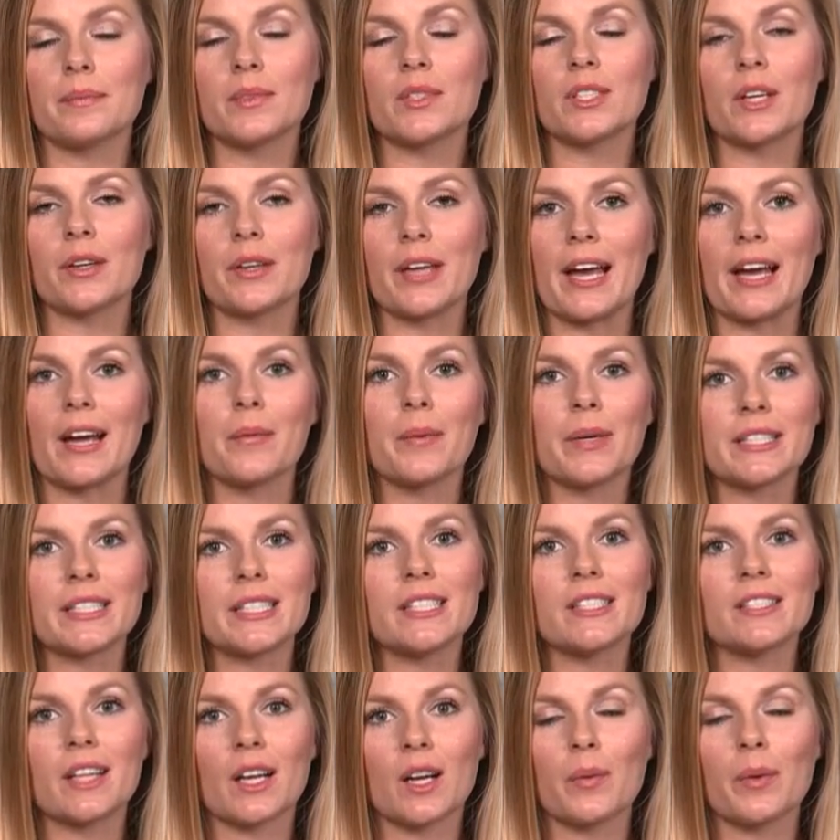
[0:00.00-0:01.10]
So yeah, it
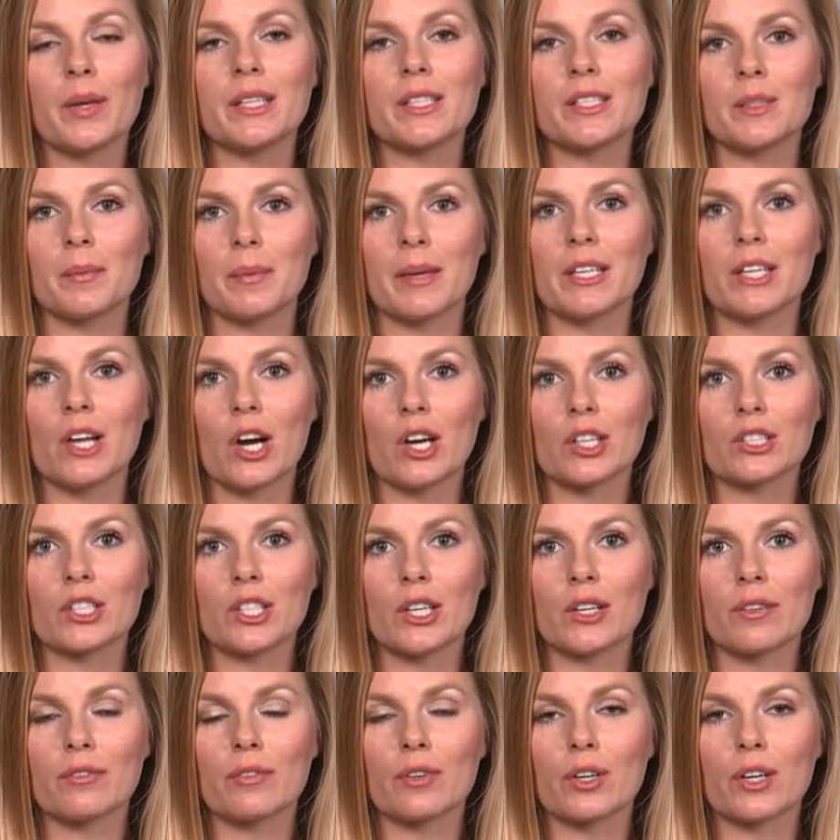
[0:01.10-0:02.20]
wasn't until I went into my
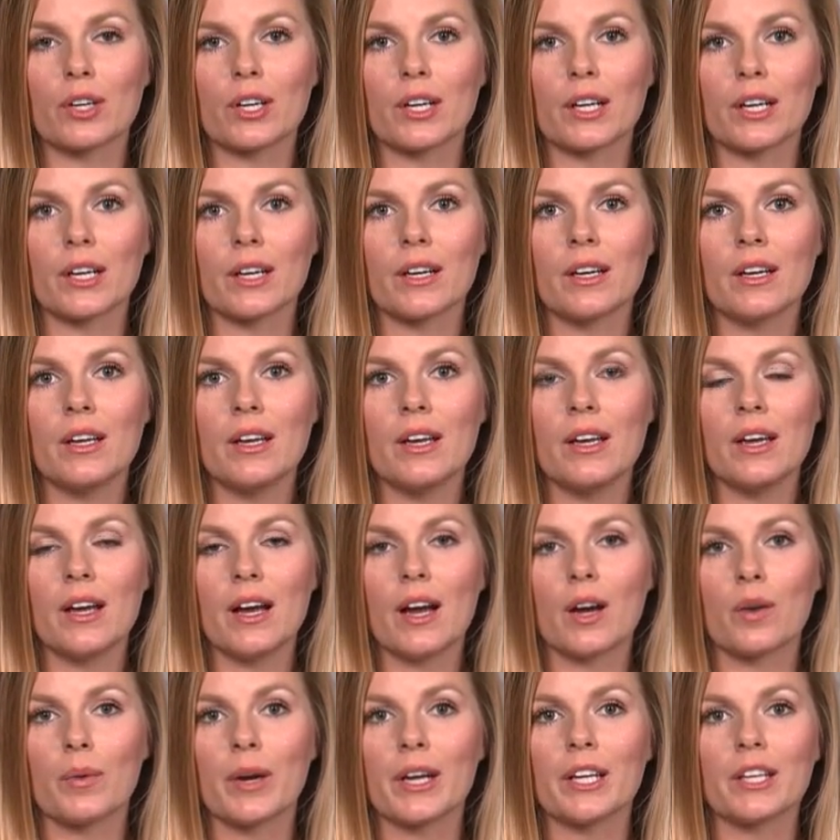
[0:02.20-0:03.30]
doctor for
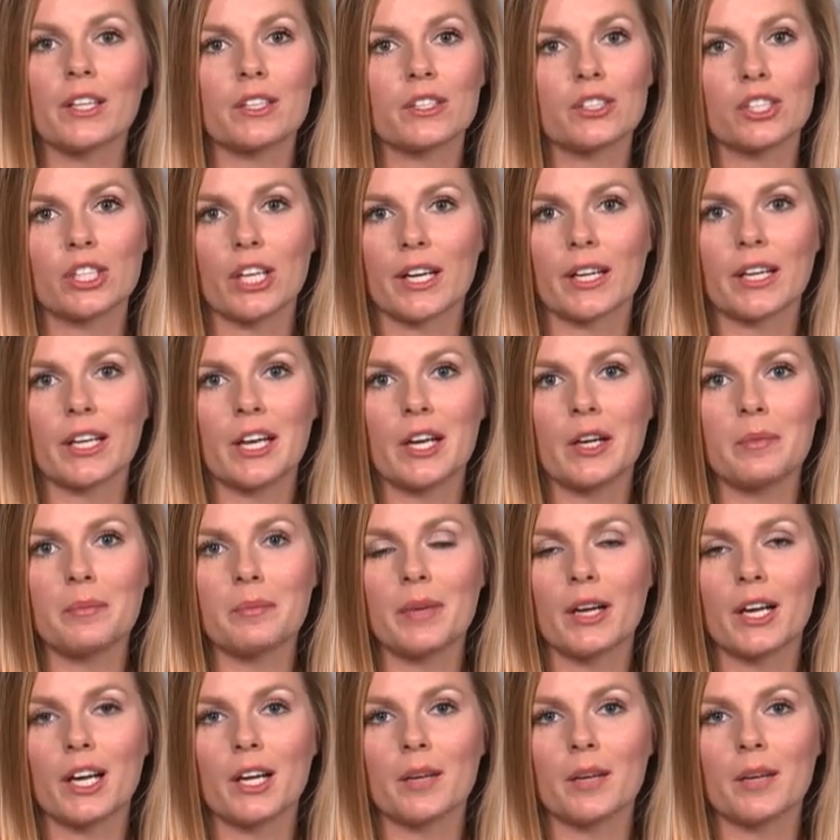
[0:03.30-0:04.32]
a regular checkup.